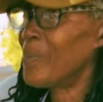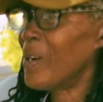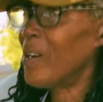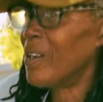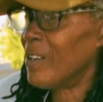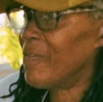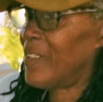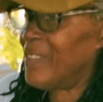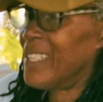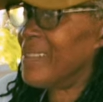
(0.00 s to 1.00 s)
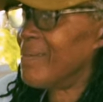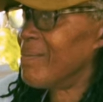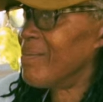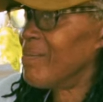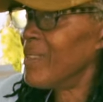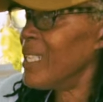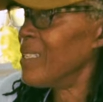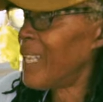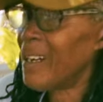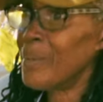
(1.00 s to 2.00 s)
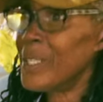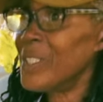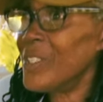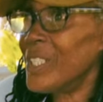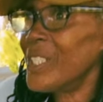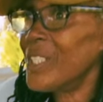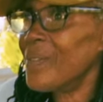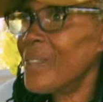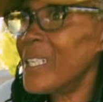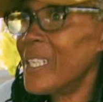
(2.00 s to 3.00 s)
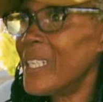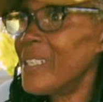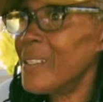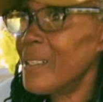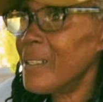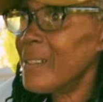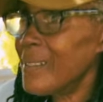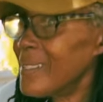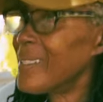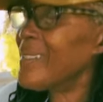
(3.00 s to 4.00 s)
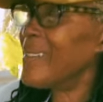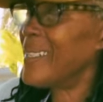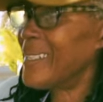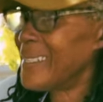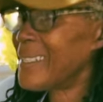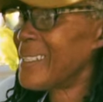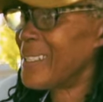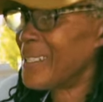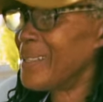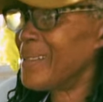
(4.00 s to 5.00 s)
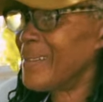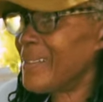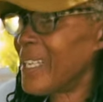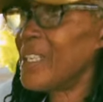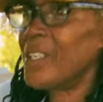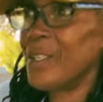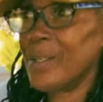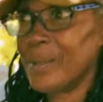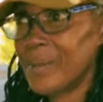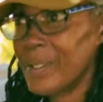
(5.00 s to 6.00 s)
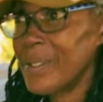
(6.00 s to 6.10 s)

part of, I think, Caribbean tradition, really. So yeah, thank you. Thank you.